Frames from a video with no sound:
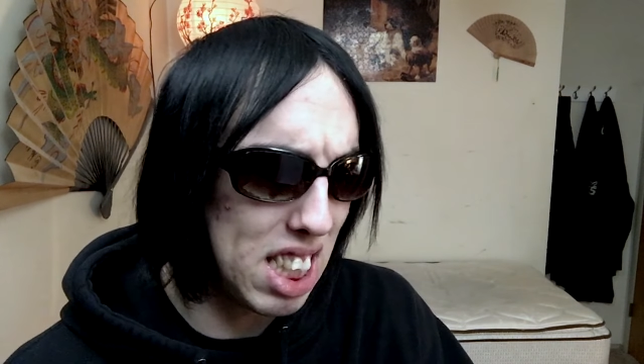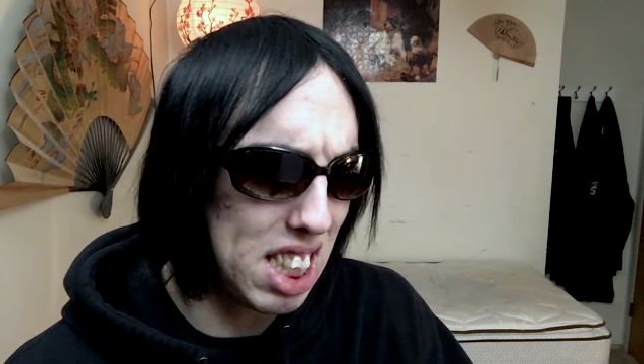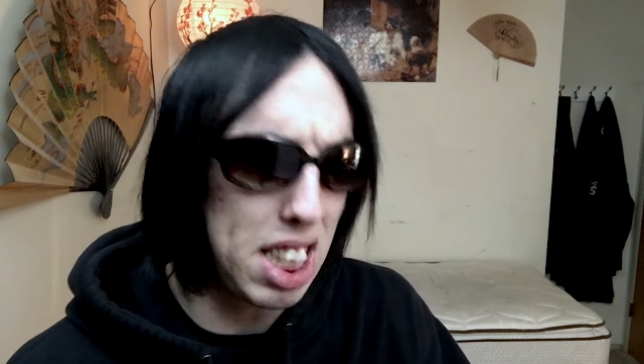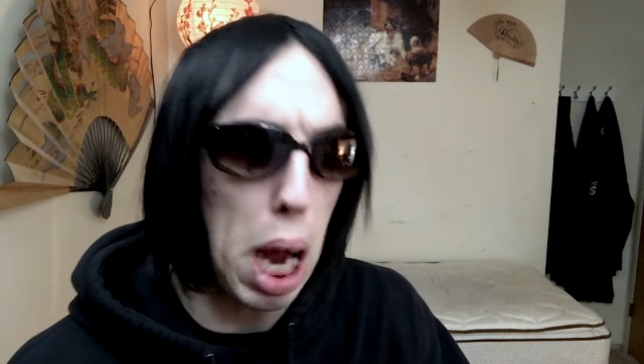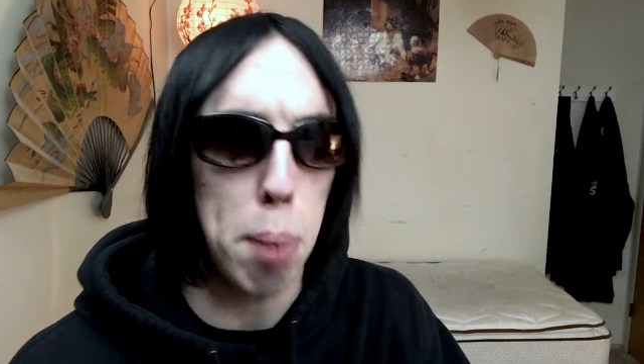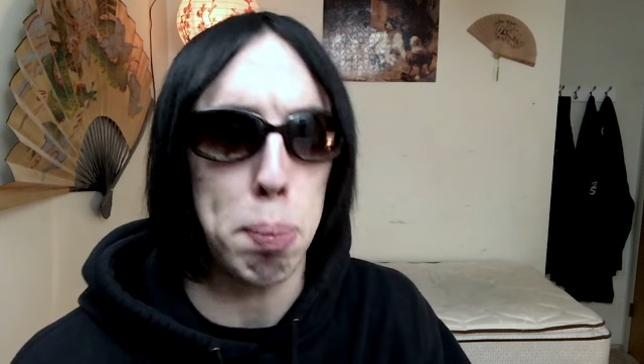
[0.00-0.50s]

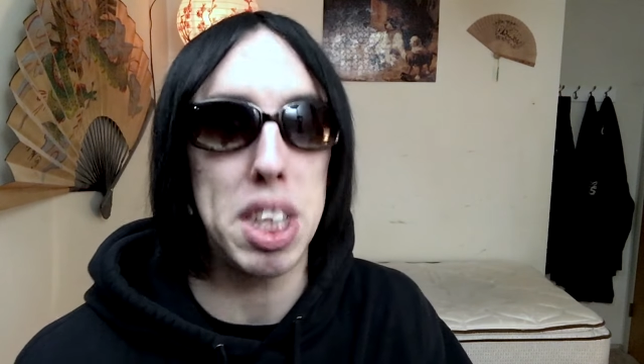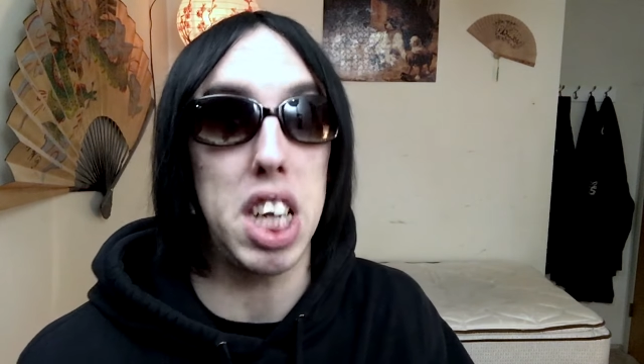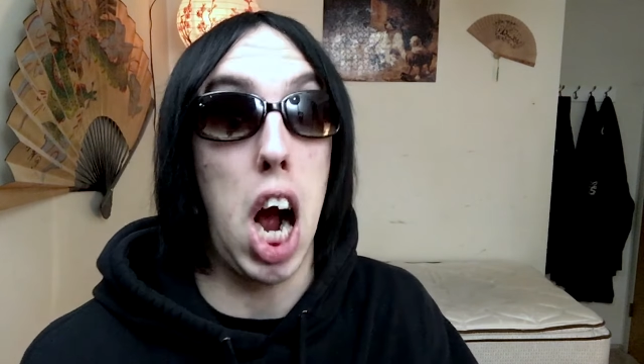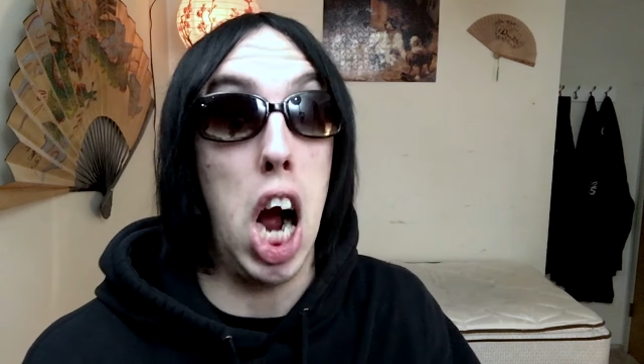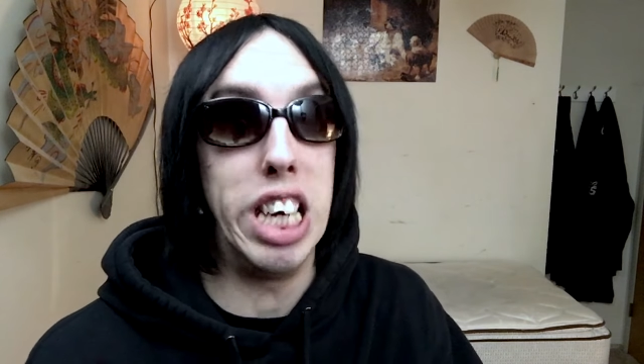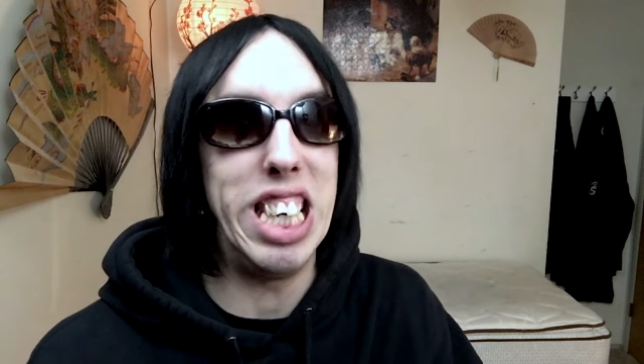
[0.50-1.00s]

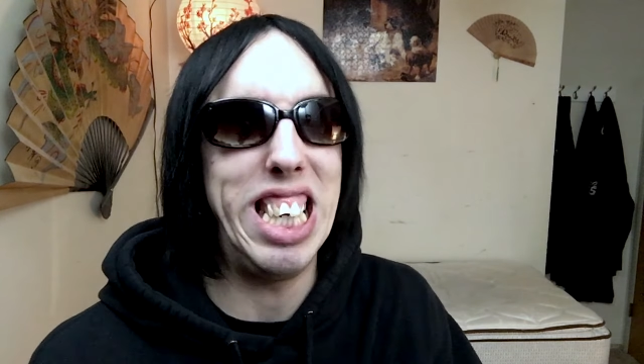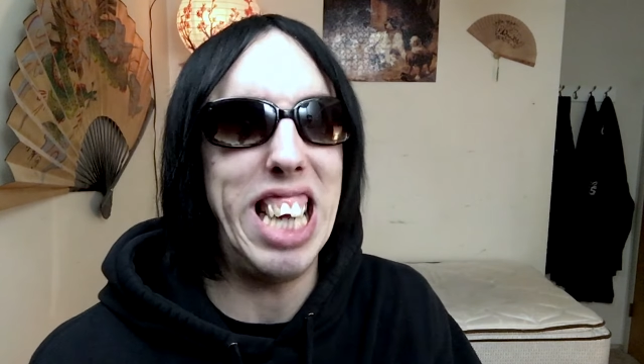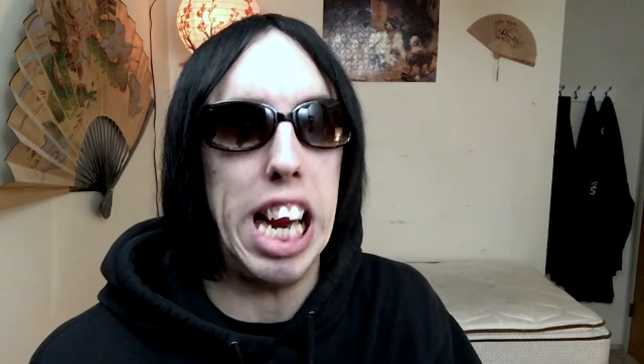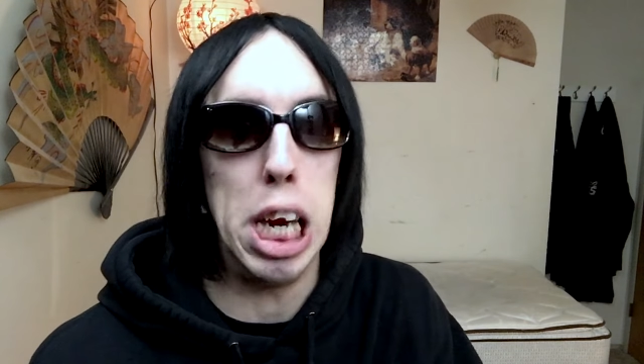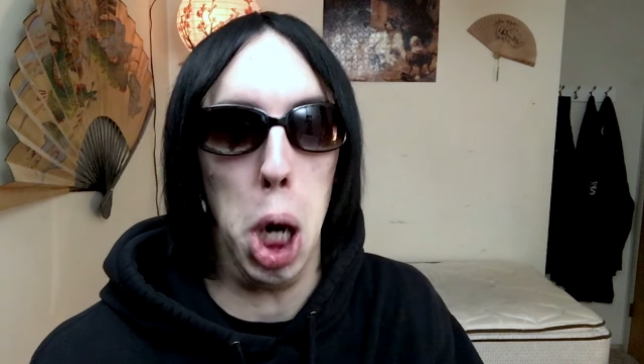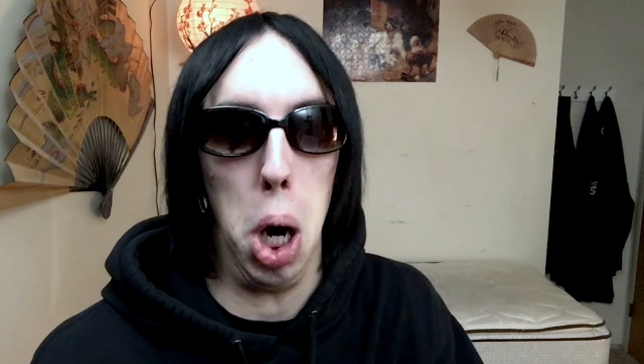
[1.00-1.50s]
steps a
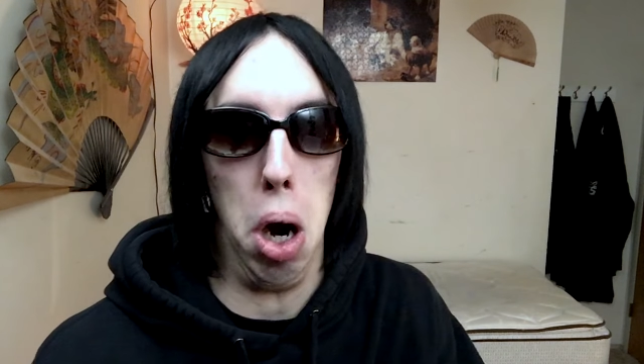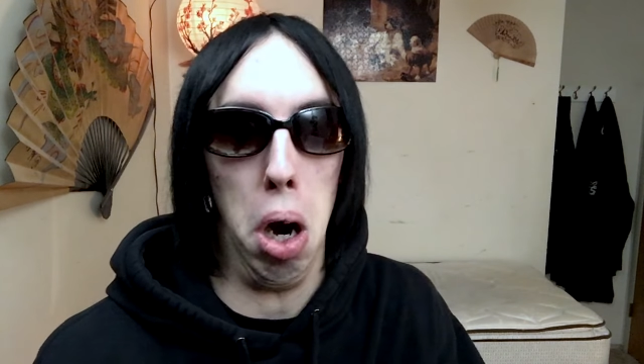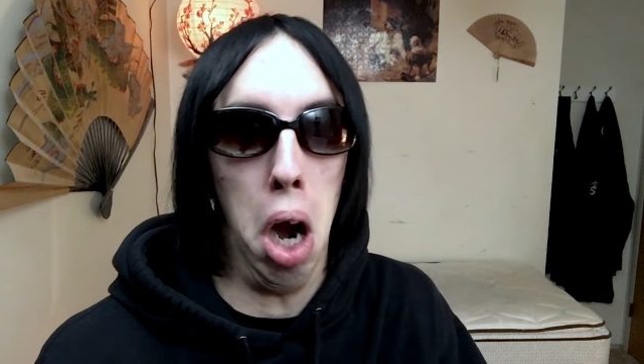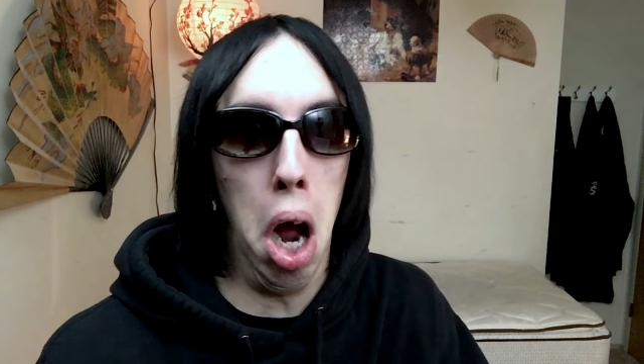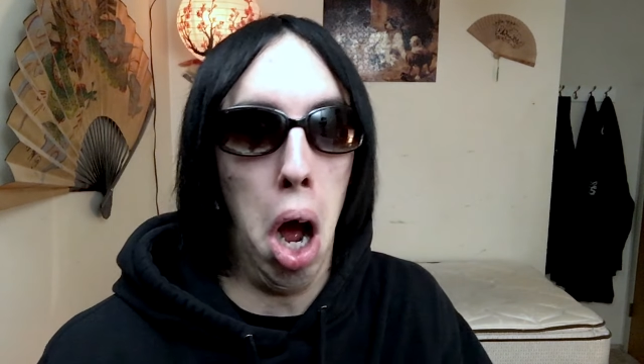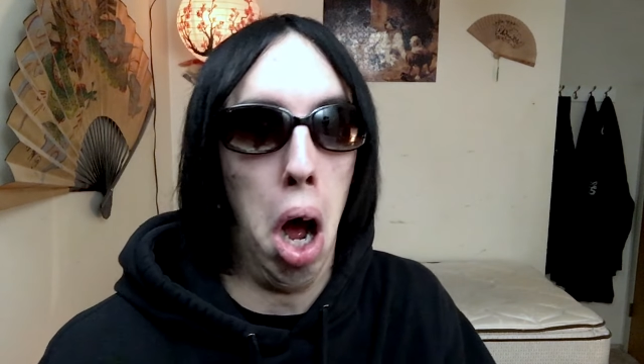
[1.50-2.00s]
year.